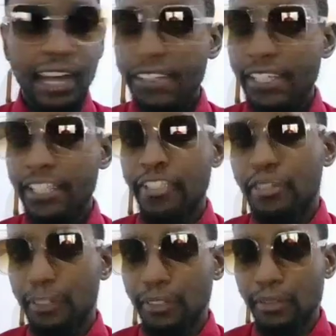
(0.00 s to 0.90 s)
then you
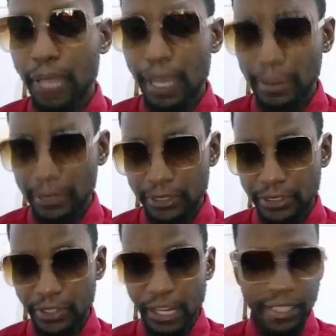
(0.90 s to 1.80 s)
could be able
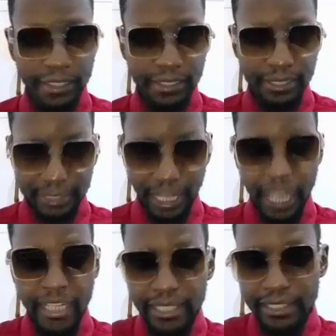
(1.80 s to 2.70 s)
to
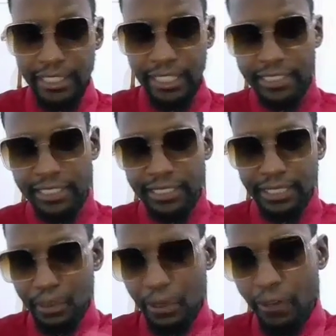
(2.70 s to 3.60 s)
target such a
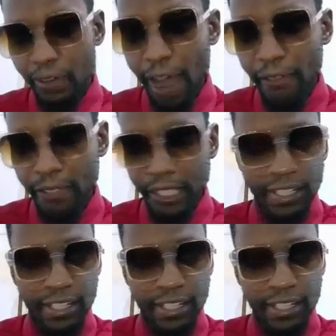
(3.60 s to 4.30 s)
demographic